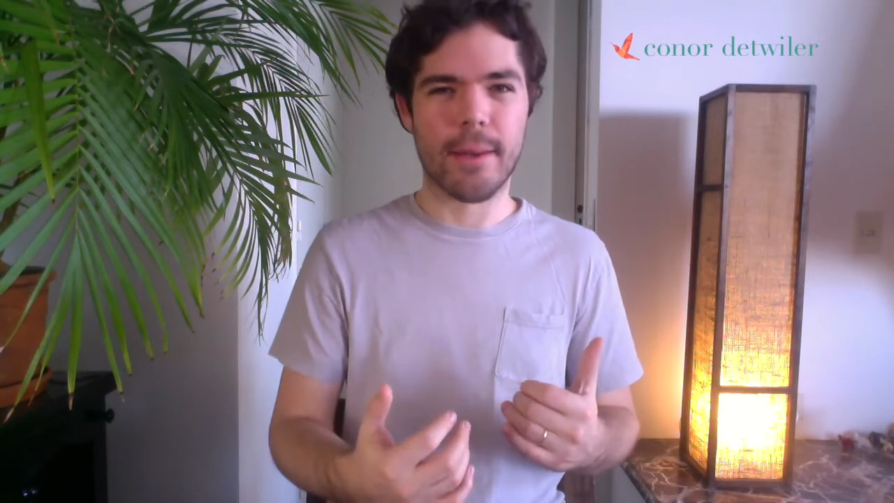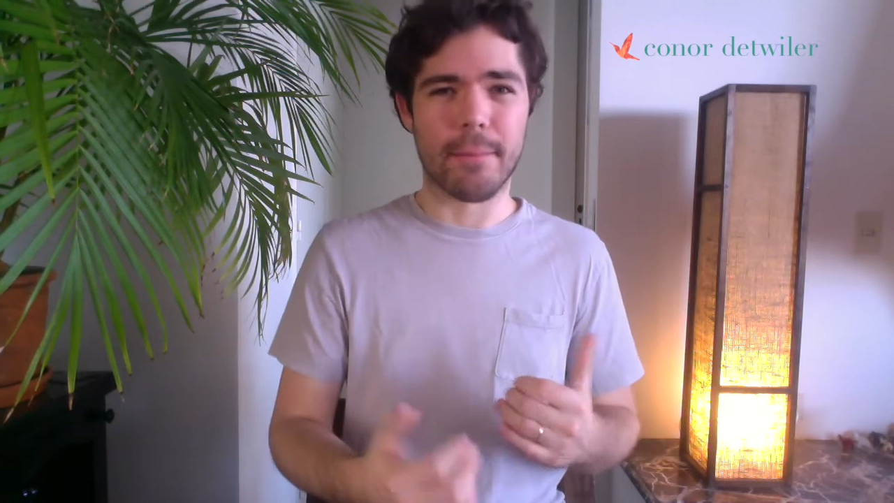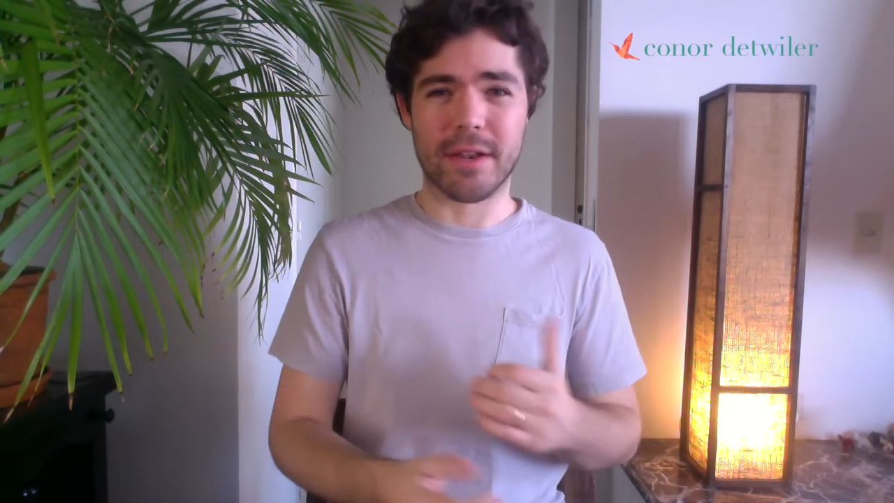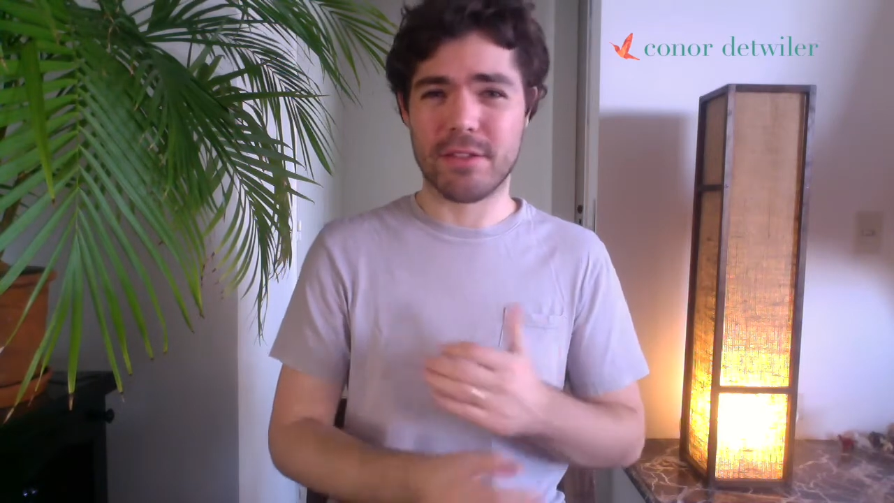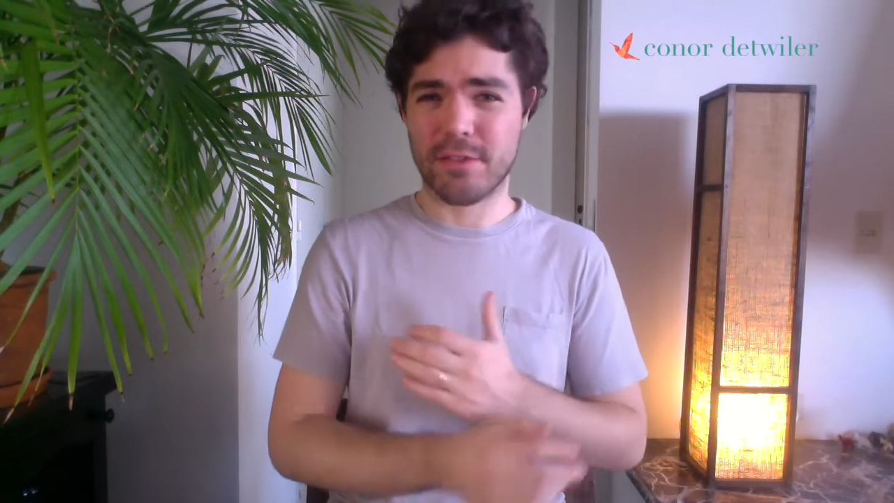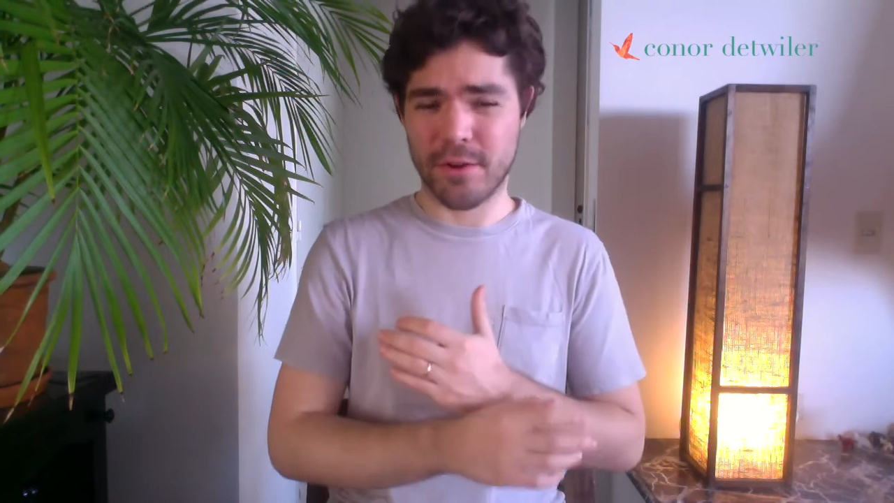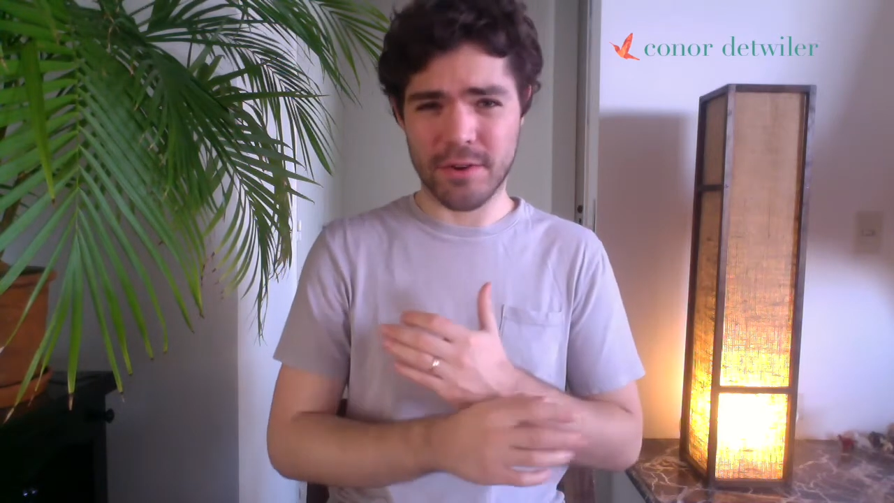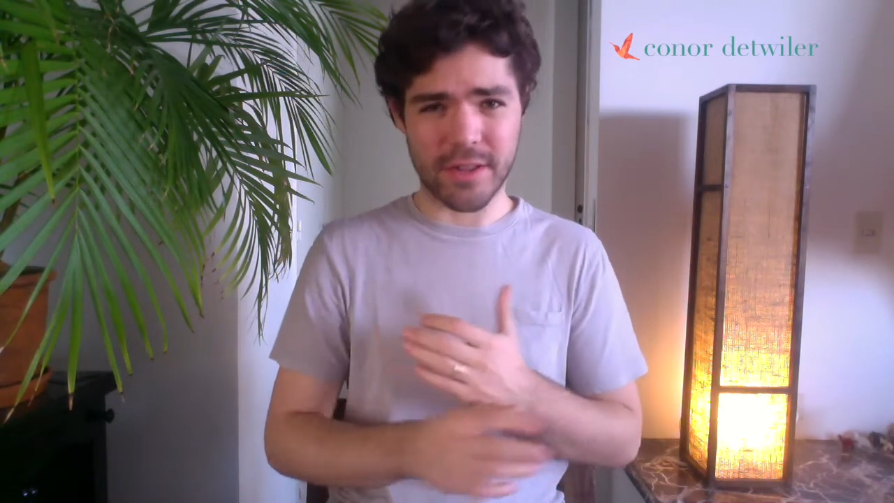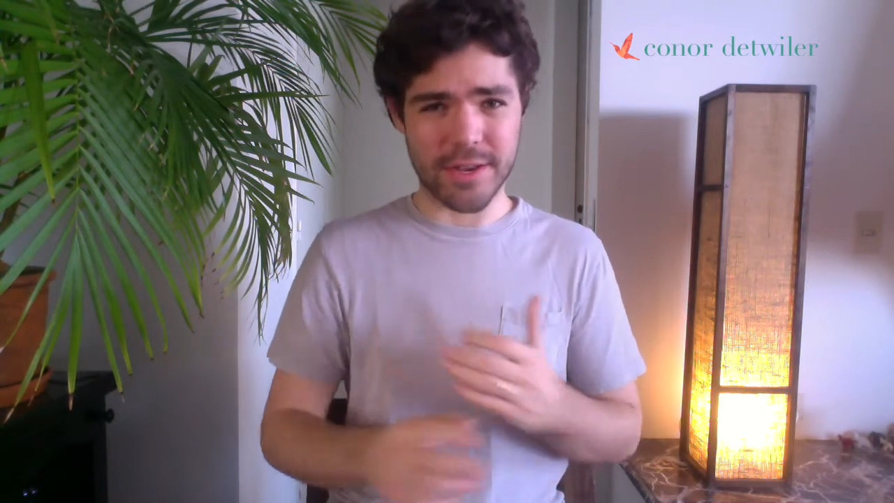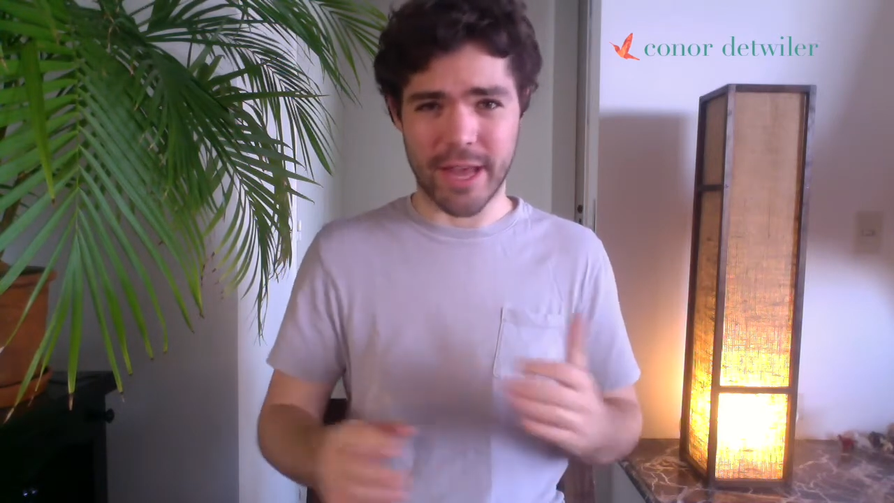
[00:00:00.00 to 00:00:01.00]
But it's
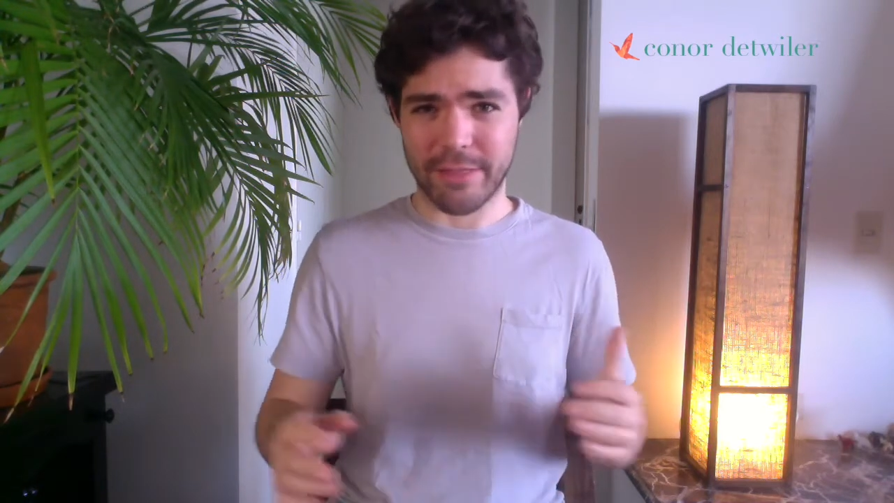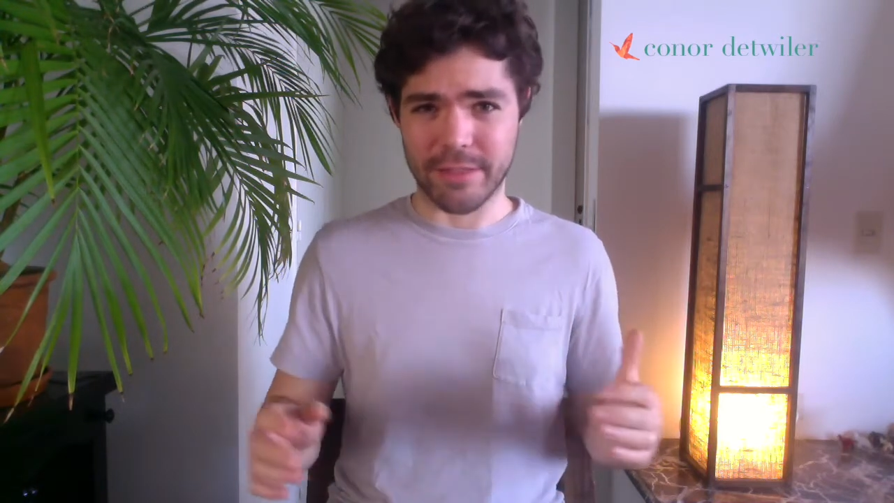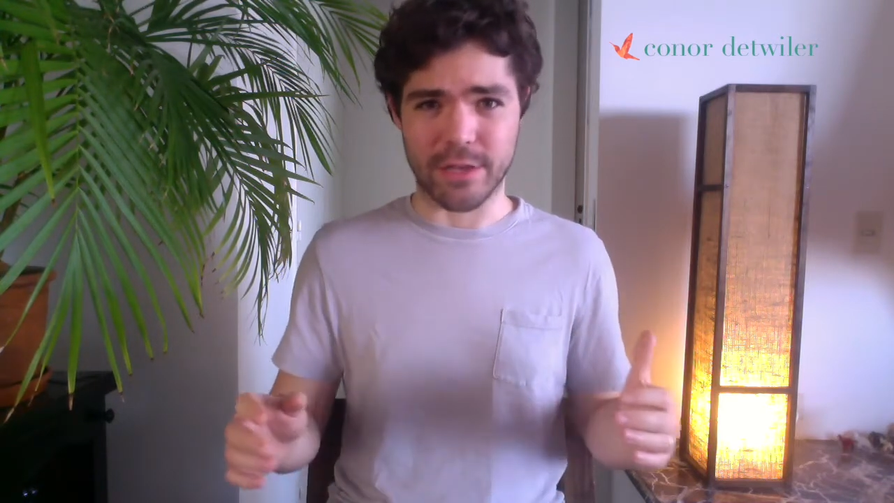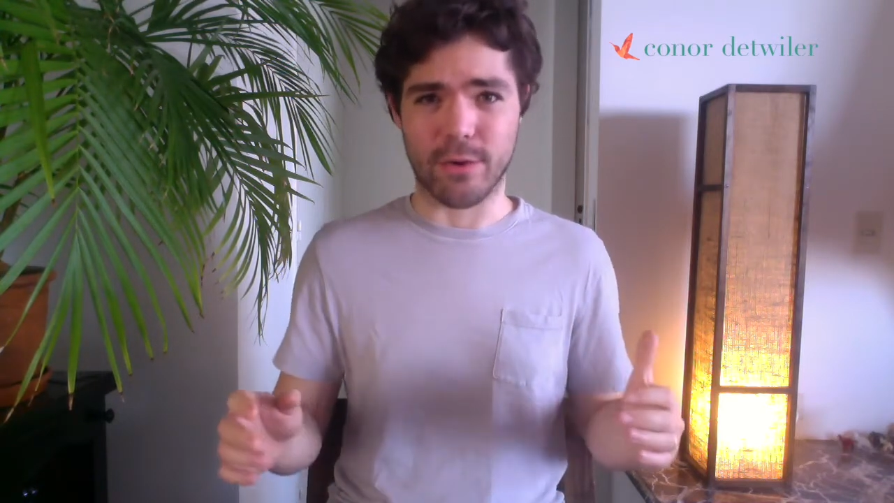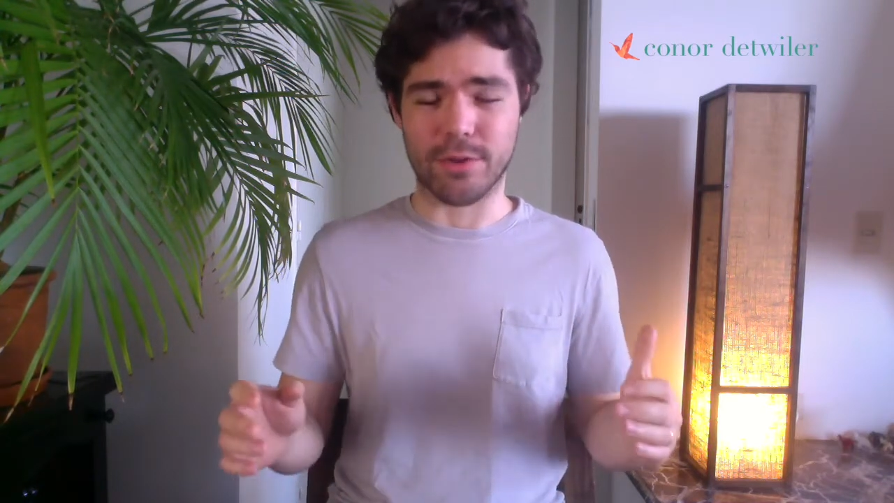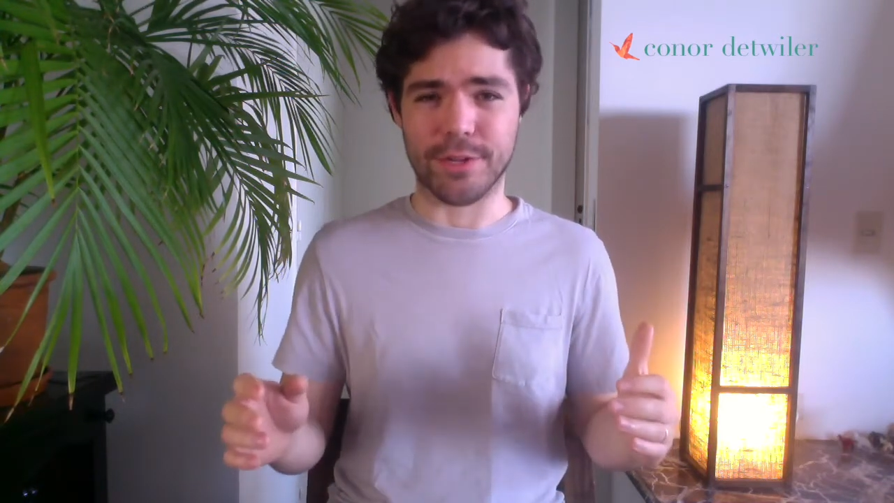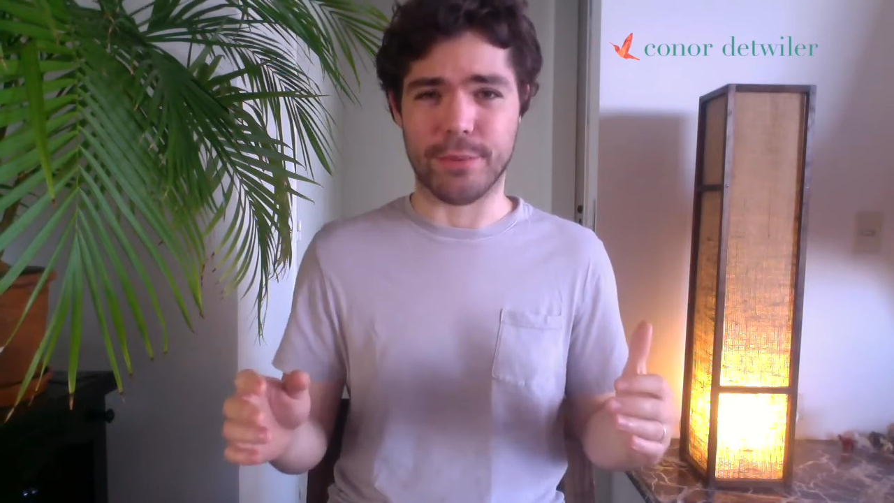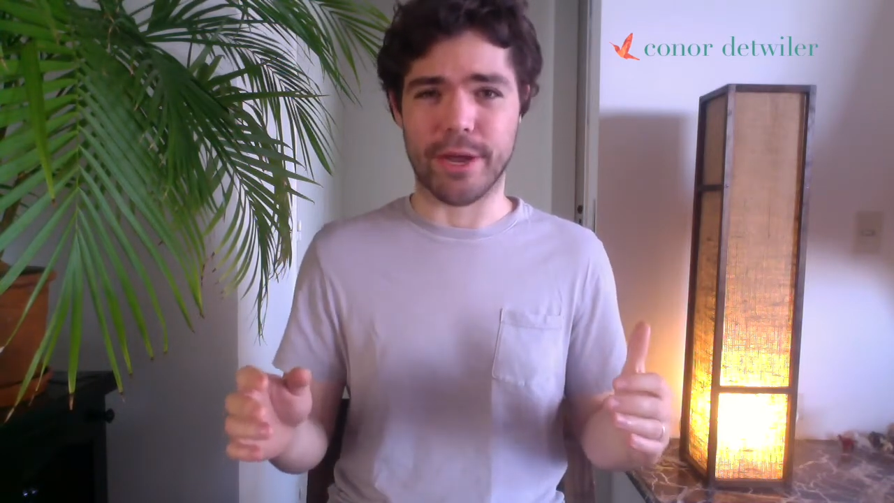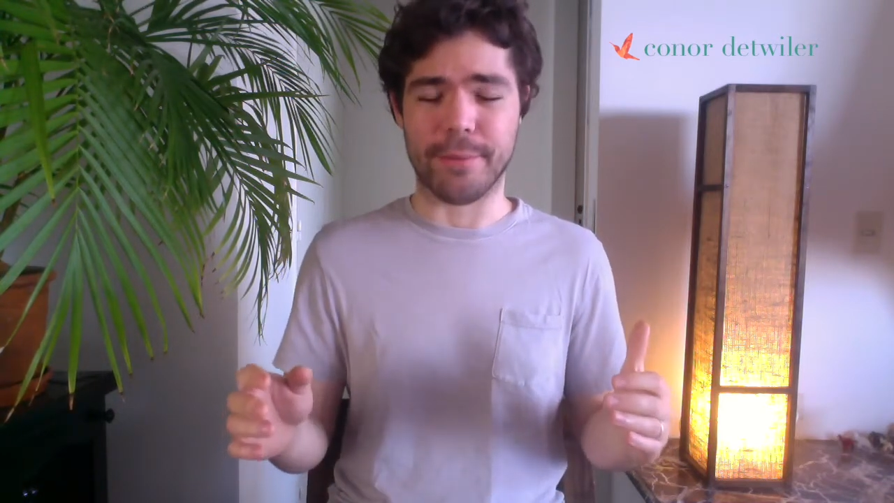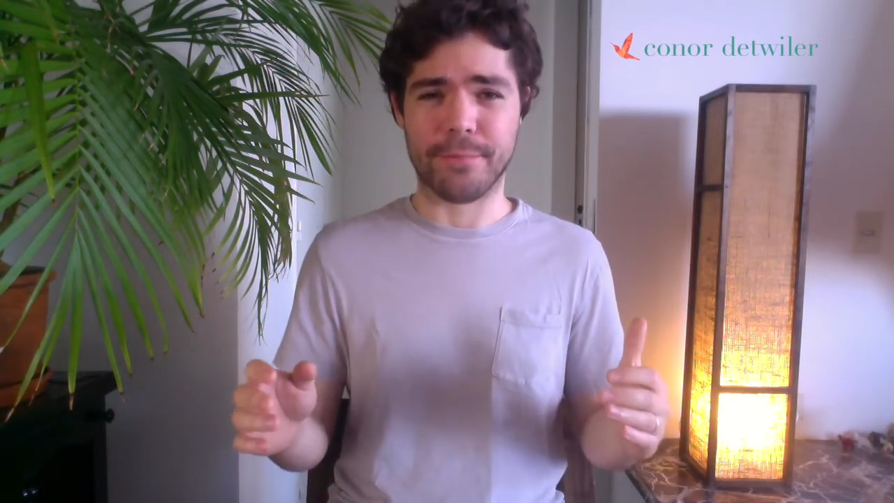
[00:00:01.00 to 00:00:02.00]
certainly not the only
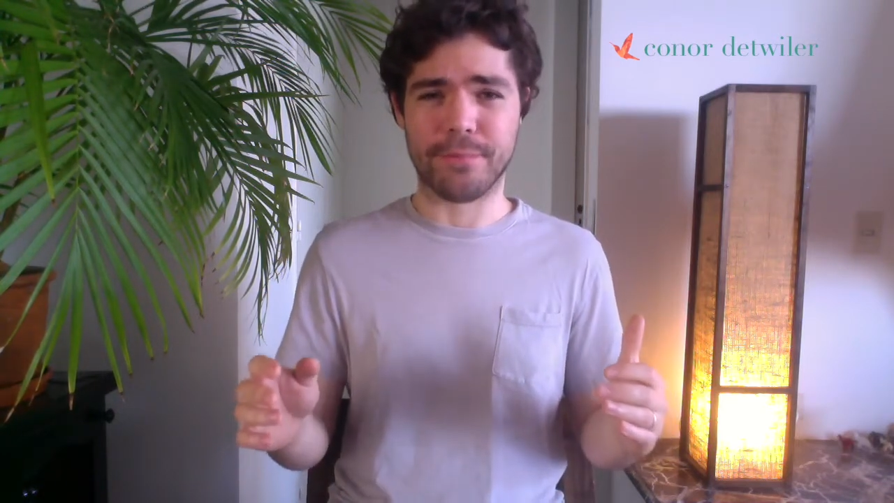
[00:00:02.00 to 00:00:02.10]
way.